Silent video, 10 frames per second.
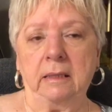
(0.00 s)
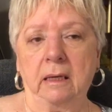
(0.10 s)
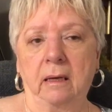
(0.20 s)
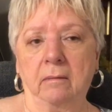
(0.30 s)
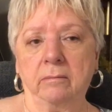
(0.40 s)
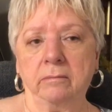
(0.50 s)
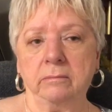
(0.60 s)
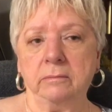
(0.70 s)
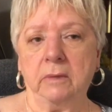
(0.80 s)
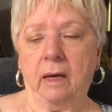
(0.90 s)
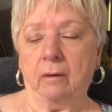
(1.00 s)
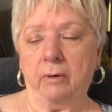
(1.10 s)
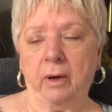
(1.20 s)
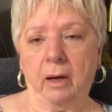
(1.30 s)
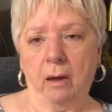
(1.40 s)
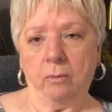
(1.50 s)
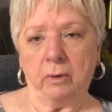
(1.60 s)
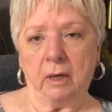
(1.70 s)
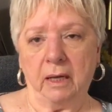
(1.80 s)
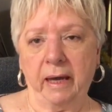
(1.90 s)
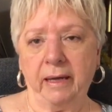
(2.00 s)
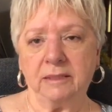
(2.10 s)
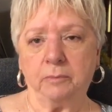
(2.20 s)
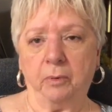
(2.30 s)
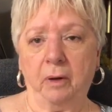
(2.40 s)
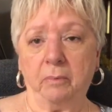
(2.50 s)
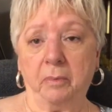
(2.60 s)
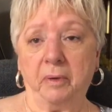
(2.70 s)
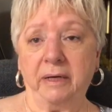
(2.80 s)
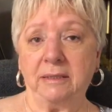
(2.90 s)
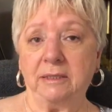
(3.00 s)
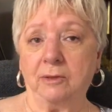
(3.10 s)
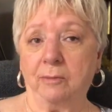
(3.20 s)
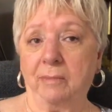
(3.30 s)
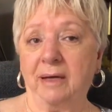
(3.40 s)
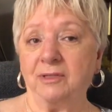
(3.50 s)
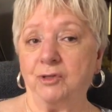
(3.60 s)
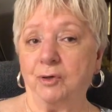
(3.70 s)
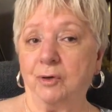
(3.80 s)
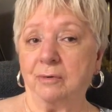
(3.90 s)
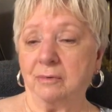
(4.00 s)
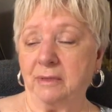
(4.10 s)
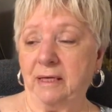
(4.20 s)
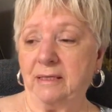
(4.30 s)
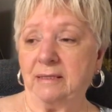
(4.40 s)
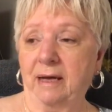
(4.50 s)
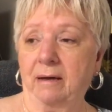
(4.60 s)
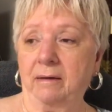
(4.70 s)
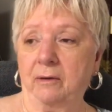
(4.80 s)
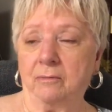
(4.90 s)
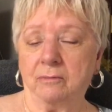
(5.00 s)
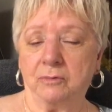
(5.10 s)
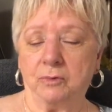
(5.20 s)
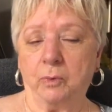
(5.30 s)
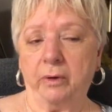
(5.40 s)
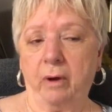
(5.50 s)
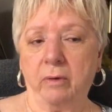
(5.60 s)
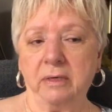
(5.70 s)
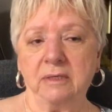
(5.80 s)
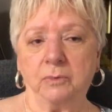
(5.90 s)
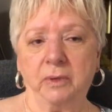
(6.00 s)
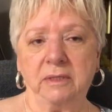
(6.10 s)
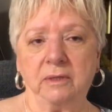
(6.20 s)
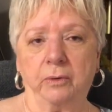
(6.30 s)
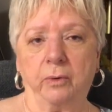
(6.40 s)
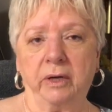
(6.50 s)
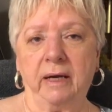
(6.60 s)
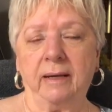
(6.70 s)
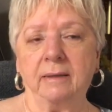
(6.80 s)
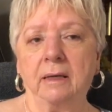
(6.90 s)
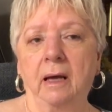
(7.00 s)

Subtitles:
I don't know how long it'll last, probably until my sugar gets down there to where all these sweets are going to get up.